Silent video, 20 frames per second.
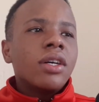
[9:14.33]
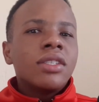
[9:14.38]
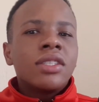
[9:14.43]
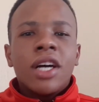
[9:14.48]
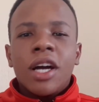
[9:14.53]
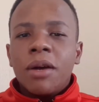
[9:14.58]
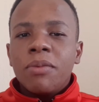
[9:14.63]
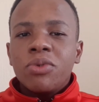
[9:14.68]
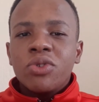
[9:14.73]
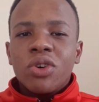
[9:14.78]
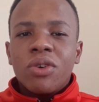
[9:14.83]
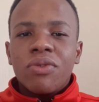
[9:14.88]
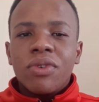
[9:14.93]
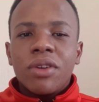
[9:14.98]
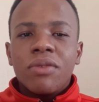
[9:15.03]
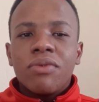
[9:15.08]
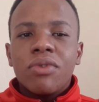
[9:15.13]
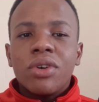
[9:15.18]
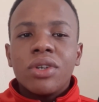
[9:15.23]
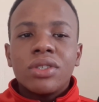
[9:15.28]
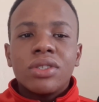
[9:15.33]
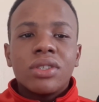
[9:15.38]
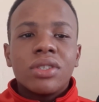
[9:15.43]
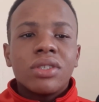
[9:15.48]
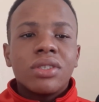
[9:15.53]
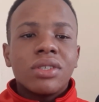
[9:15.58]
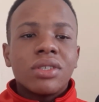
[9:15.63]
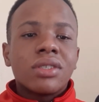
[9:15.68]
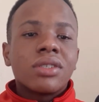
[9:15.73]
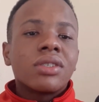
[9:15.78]
types of
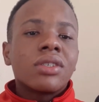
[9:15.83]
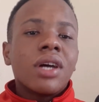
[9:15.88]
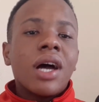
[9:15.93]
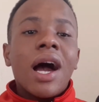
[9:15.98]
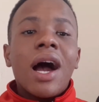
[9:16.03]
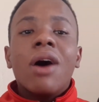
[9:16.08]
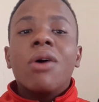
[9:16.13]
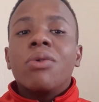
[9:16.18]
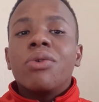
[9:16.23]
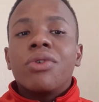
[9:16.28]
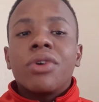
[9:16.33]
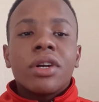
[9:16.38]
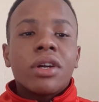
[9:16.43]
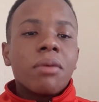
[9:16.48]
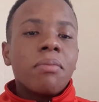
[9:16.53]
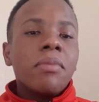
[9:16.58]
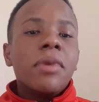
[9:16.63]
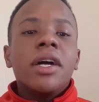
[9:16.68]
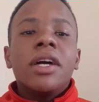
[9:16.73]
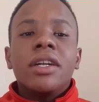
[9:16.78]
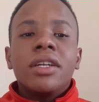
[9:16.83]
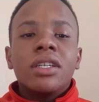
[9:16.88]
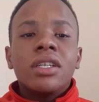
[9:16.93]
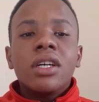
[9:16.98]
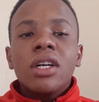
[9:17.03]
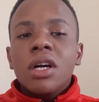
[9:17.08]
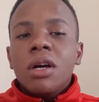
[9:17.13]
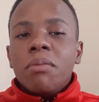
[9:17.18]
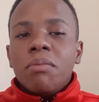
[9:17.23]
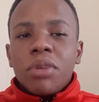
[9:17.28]
invoices I would recommend,
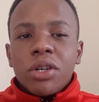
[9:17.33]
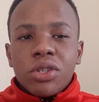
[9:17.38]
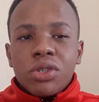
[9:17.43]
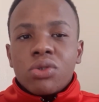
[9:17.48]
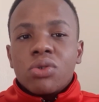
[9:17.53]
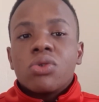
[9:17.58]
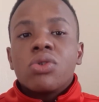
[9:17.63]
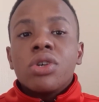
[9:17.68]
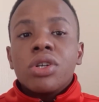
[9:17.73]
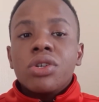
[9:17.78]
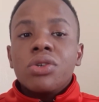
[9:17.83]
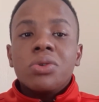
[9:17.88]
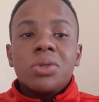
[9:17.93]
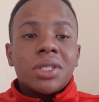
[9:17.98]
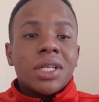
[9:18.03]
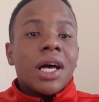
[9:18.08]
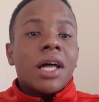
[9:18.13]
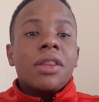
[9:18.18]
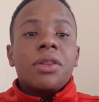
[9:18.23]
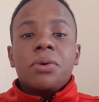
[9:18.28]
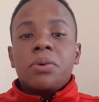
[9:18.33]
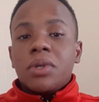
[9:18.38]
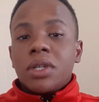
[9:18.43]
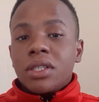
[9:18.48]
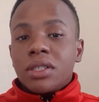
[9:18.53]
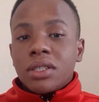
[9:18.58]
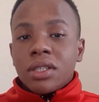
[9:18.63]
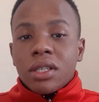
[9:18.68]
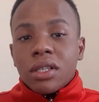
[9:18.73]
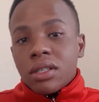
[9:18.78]
but you could use other
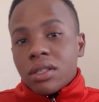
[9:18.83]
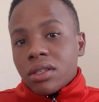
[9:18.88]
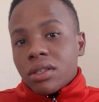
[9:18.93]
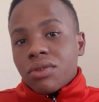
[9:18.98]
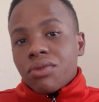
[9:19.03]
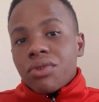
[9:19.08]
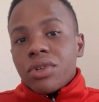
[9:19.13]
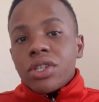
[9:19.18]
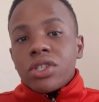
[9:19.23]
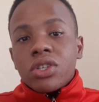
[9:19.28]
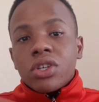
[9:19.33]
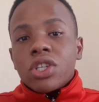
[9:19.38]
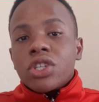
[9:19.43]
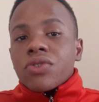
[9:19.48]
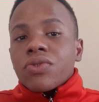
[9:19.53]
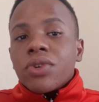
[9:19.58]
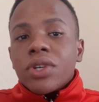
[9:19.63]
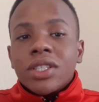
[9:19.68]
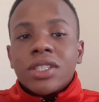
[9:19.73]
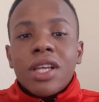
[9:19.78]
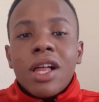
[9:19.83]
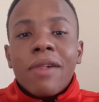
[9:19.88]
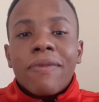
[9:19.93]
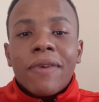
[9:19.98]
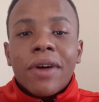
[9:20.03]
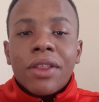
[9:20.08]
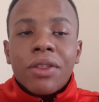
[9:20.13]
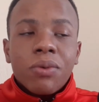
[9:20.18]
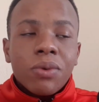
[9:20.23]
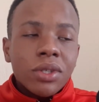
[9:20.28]
ones and research for yourself
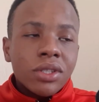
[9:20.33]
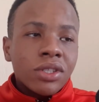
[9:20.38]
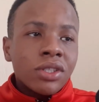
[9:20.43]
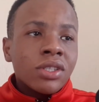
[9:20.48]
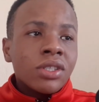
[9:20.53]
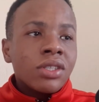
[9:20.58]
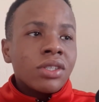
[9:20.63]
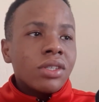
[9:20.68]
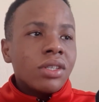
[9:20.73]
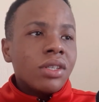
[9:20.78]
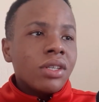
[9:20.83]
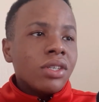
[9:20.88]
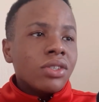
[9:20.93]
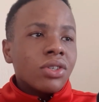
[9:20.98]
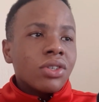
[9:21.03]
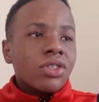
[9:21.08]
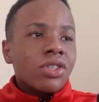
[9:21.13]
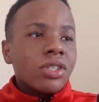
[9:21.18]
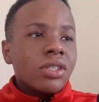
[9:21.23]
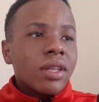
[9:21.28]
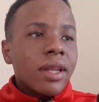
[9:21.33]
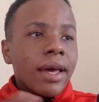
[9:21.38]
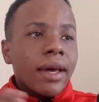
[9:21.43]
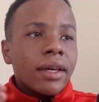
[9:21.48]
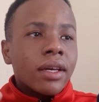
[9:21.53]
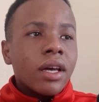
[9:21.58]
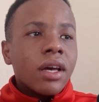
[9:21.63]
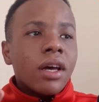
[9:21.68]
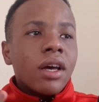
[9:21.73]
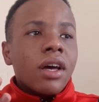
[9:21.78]
other ones. These are just
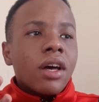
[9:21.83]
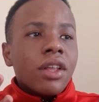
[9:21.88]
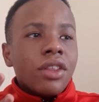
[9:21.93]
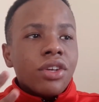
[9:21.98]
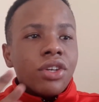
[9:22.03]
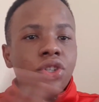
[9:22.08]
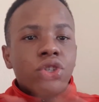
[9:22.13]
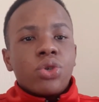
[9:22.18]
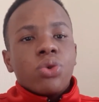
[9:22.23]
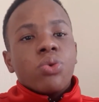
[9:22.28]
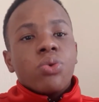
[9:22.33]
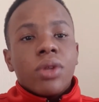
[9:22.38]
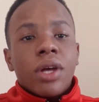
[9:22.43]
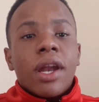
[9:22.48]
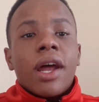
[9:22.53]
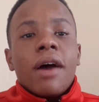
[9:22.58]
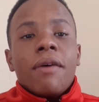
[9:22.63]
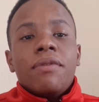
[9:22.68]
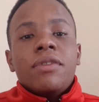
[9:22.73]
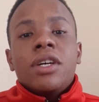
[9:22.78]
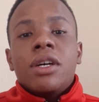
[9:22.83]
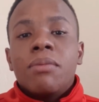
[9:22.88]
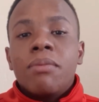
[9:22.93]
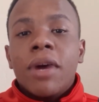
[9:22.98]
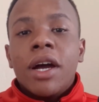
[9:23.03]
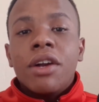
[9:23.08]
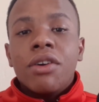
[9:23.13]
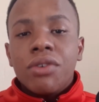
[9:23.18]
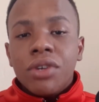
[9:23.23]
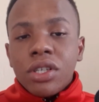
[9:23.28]
like the two that I've done
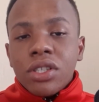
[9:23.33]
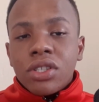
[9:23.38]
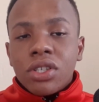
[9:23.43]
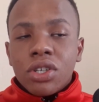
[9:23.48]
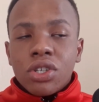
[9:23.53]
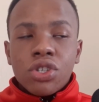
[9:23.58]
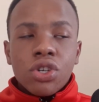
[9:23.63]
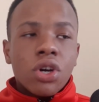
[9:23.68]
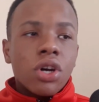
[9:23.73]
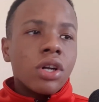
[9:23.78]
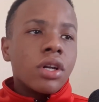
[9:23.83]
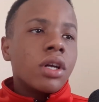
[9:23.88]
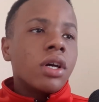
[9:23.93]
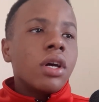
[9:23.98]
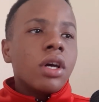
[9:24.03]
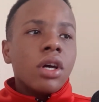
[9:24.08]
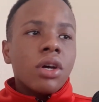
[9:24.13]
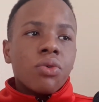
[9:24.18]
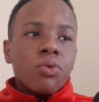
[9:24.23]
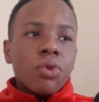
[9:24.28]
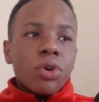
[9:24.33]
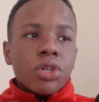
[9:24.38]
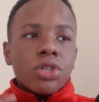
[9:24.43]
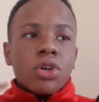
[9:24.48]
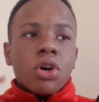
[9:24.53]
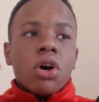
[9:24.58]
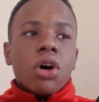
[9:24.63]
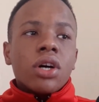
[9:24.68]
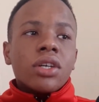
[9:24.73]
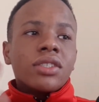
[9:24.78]
my research on, which
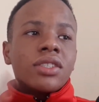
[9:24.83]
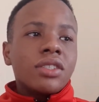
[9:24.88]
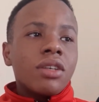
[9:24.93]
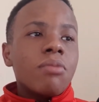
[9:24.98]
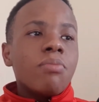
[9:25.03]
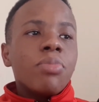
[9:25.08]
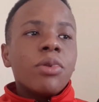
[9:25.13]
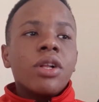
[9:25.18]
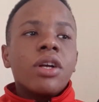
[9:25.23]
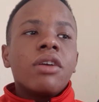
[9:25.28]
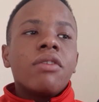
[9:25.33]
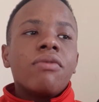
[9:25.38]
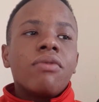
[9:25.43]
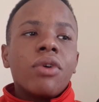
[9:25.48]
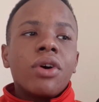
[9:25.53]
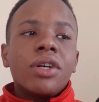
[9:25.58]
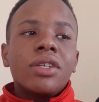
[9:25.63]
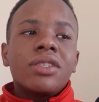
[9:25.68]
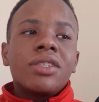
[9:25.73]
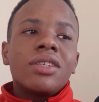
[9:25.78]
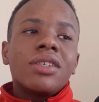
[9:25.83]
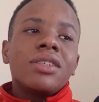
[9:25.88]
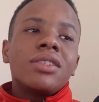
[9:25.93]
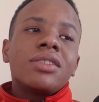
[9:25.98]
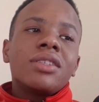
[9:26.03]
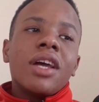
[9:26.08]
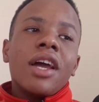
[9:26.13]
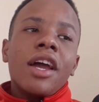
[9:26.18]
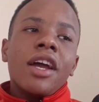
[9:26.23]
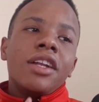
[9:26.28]
are Simple
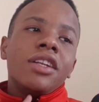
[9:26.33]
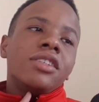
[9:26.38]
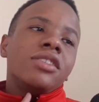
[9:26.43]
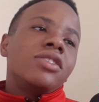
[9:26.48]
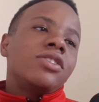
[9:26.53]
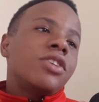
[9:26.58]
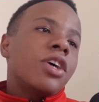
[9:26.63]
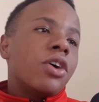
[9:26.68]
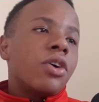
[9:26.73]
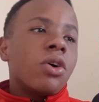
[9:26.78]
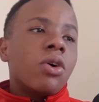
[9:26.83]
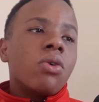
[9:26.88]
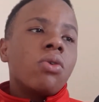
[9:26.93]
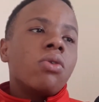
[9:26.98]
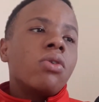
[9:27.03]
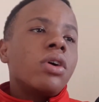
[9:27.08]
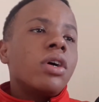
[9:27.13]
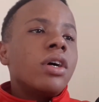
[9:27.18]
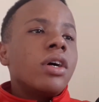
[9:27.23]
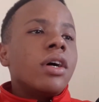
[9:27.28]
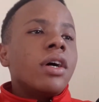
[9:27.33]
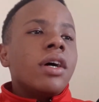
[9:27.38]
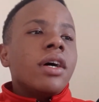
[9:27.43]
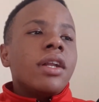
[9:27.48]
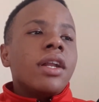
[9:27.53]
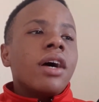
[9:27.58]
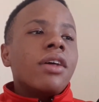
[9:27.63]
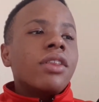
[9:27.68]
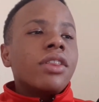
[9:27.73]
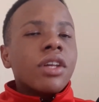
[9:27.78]
Invoices and Xero.
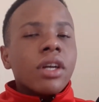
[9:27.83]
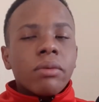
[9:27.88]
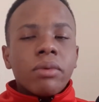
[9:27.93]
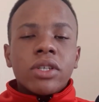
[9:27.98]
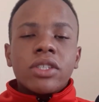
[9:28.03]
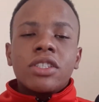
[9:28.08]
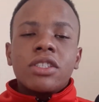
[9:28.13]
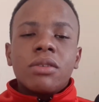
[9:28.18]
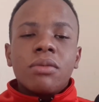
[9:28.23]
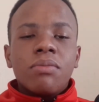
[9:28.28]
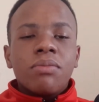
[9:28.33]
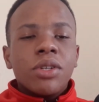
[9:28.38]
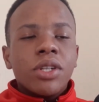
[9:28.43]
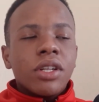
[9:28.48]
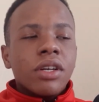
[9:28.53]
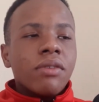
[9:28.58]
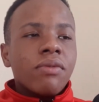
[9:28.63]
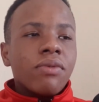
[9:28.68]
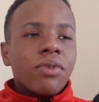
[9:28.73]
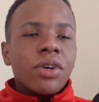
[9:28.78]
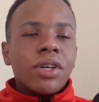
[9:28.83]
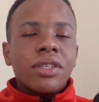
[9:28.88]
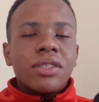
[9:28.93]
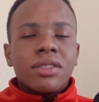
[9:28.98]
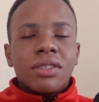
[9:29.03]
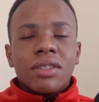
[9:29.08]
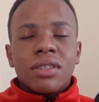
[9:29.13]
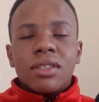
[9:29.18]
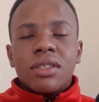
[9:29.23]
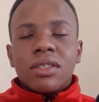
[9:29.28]
Now the thing about Simple
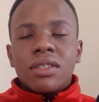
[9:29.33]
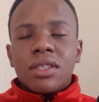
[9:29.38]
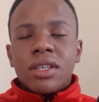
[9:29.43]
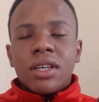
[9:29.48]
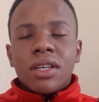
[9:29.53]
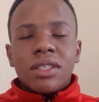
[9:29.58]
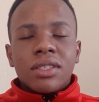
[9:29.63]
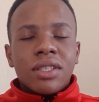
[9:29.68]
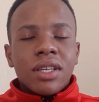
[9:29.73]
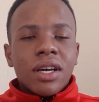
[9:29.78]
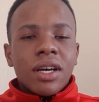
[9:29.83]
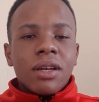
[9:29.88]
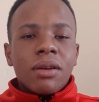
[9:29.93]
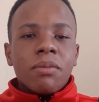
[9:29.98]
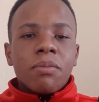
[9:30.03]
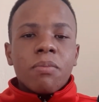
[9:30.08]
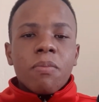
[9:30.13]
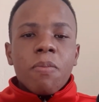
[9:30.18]
Invoices is that